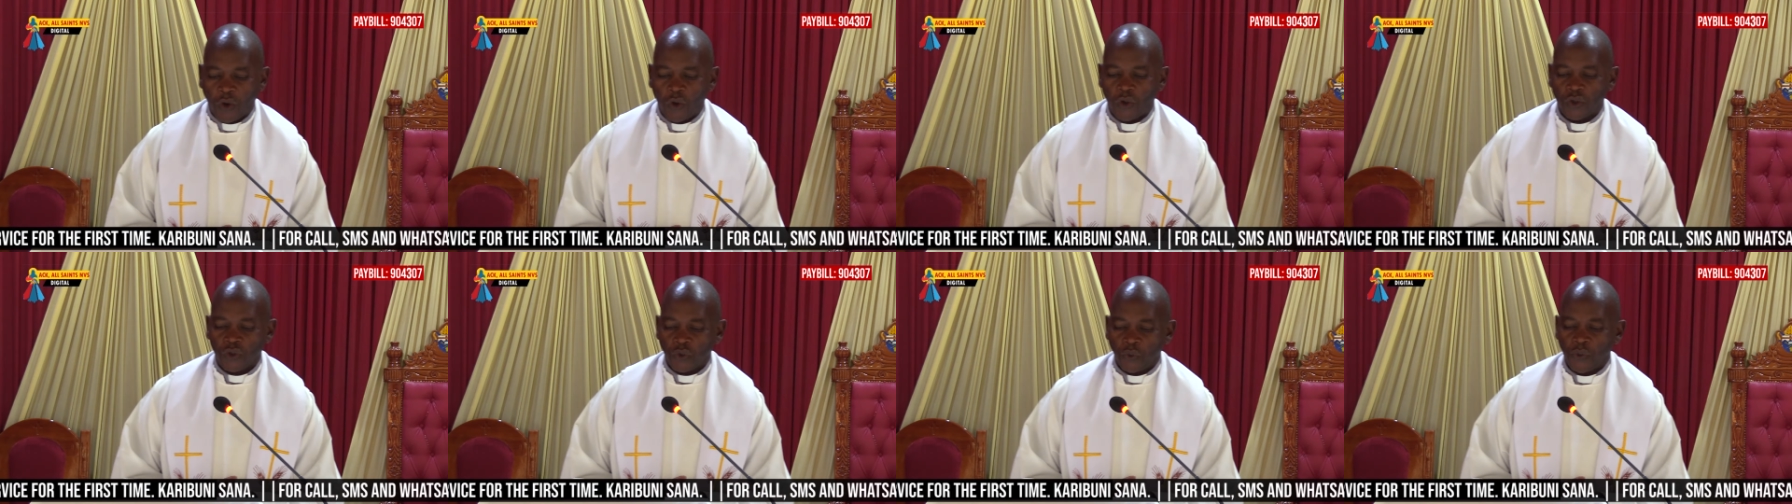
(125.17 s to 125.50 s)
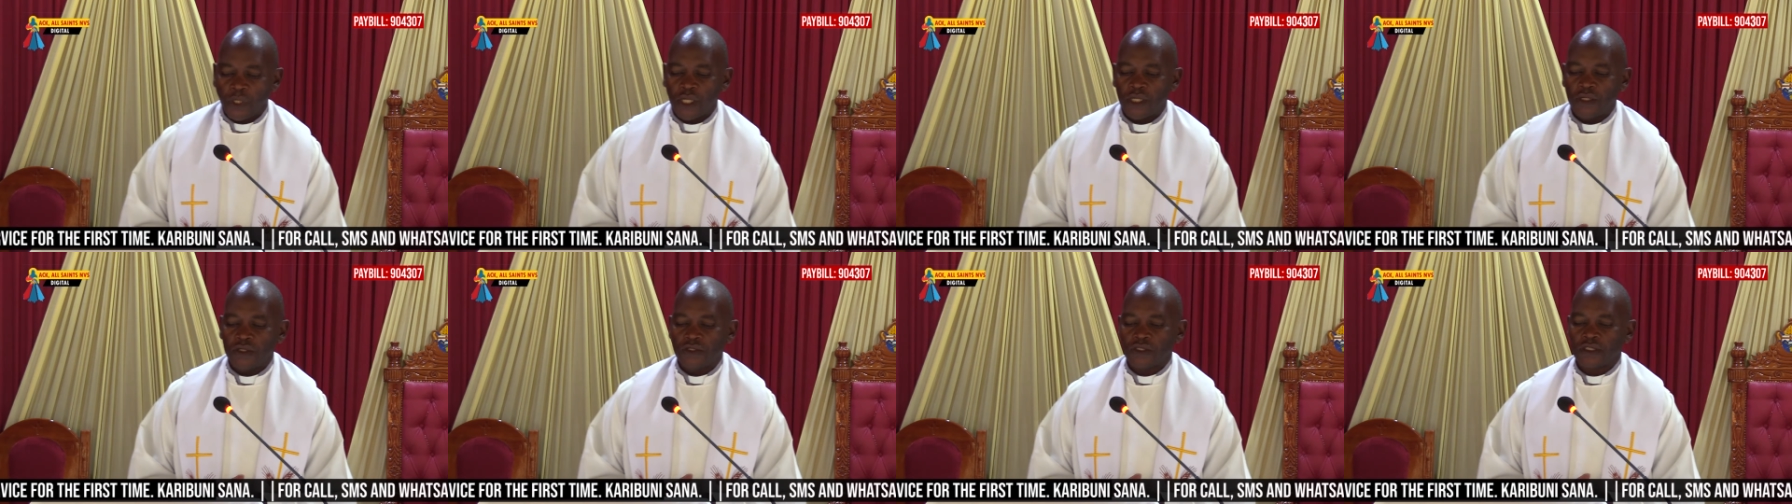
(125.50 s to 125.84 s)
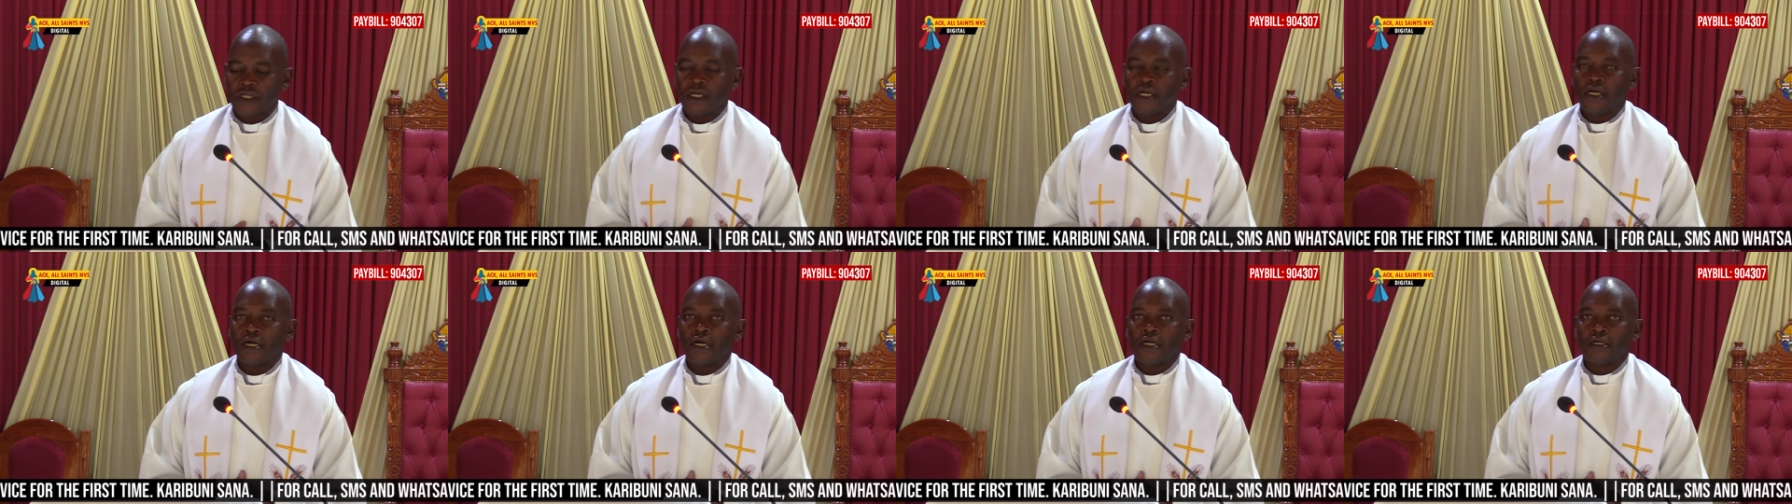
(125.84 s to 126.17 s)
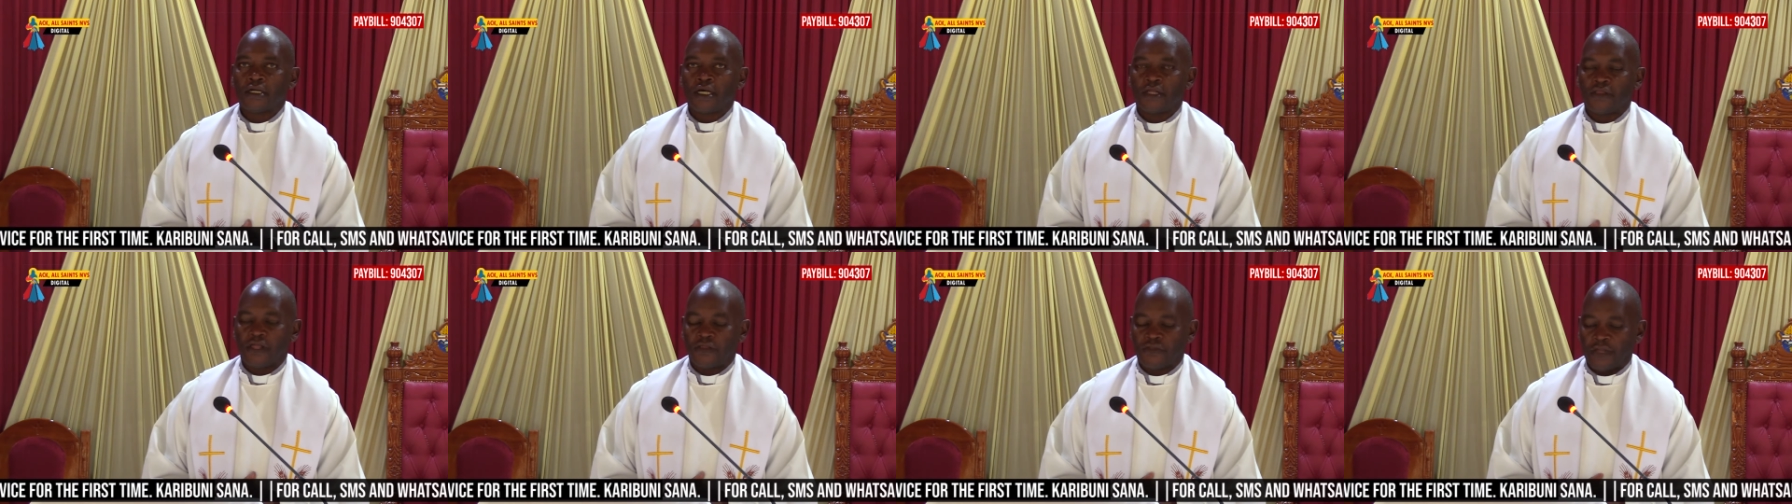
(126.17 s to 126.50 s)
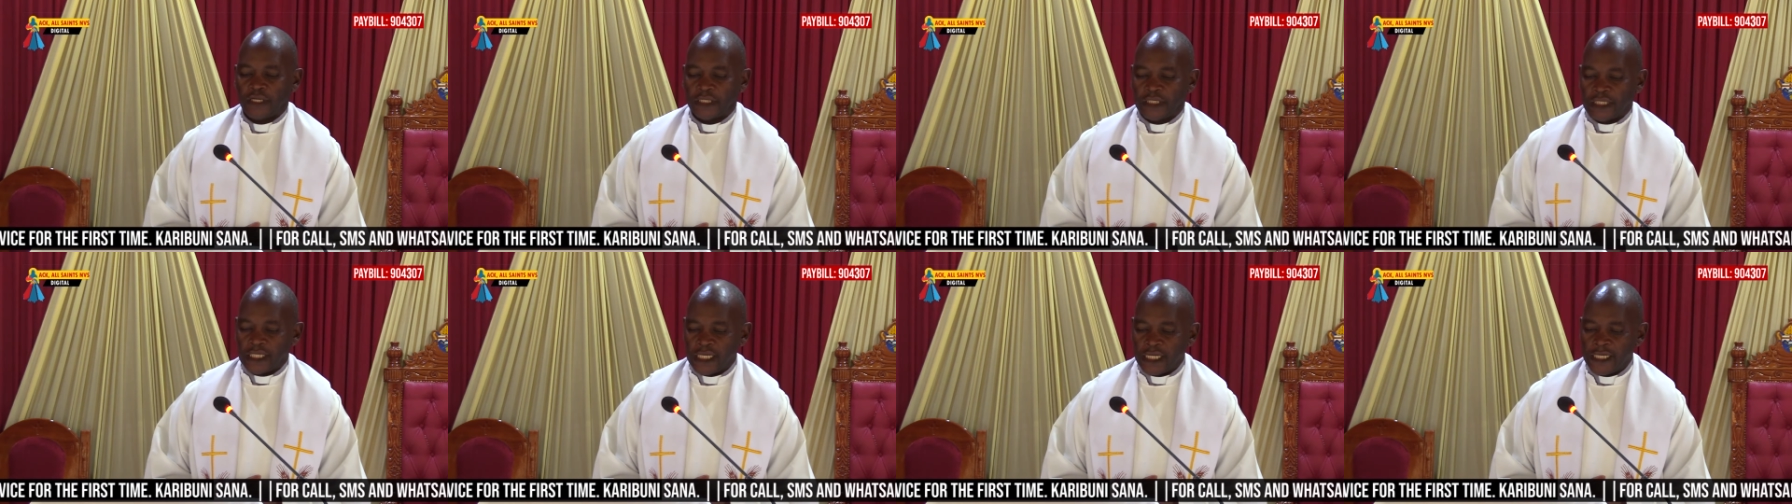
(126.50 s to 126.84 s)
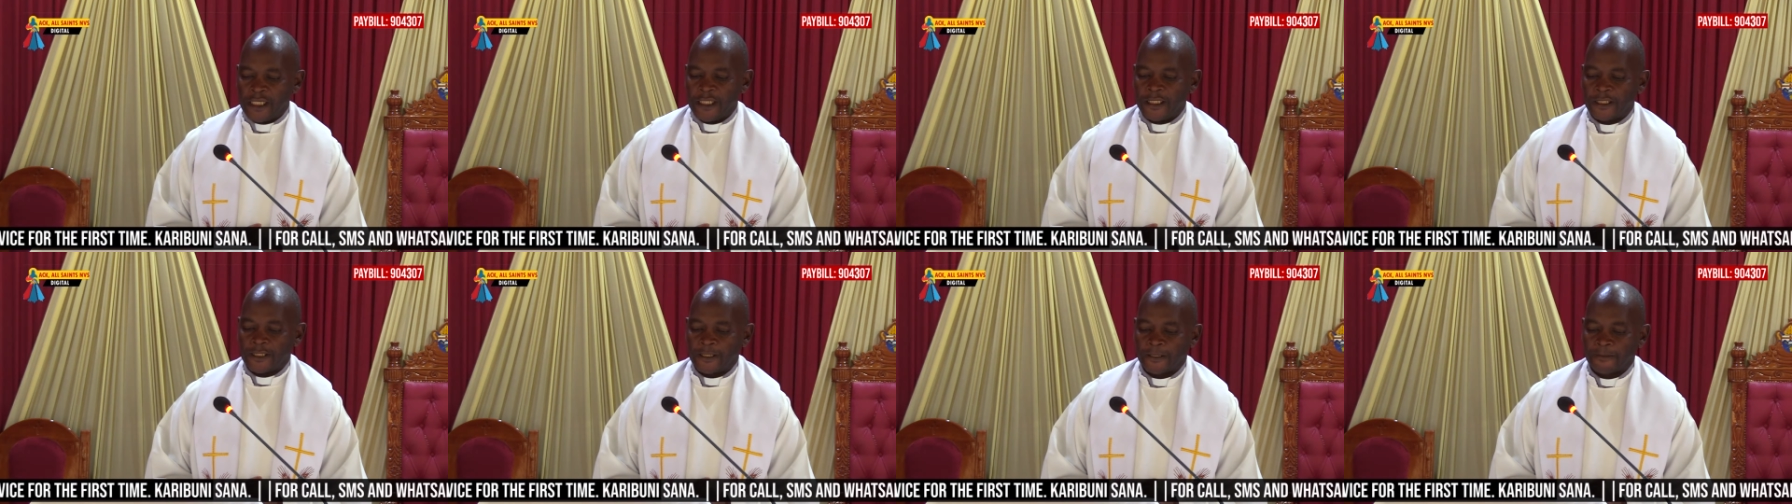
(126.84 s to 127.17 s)
own wills rather than
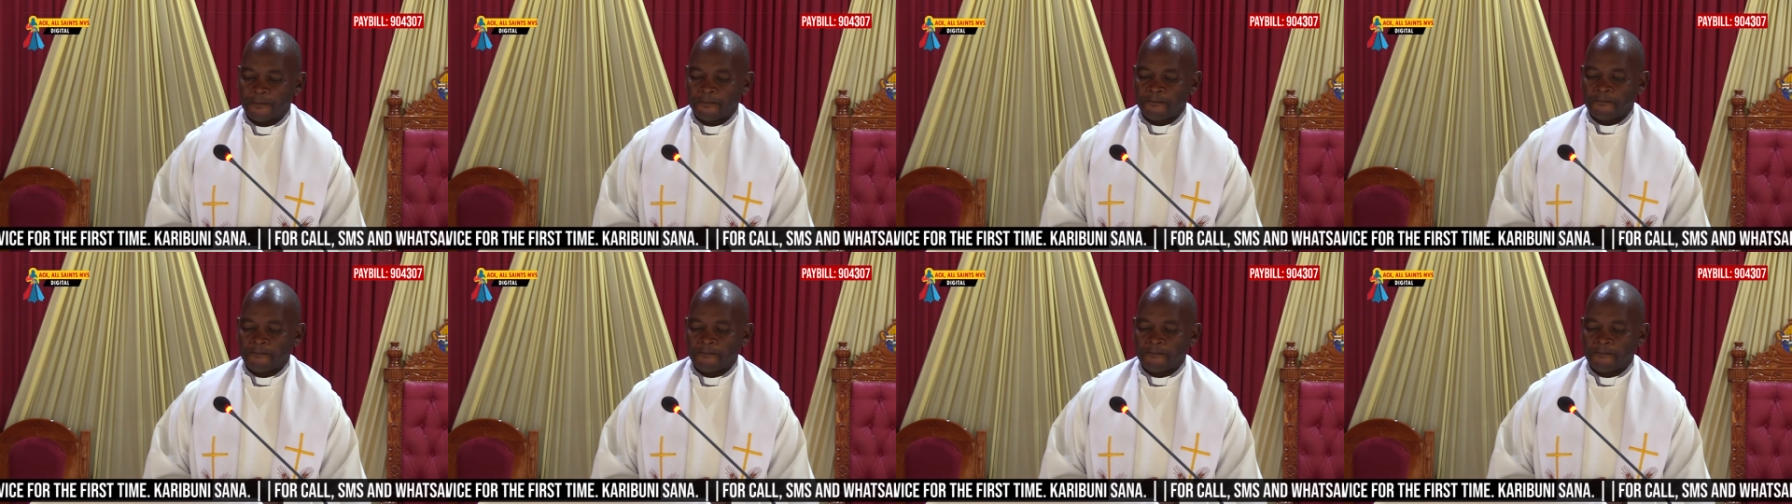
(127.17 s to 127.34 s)
his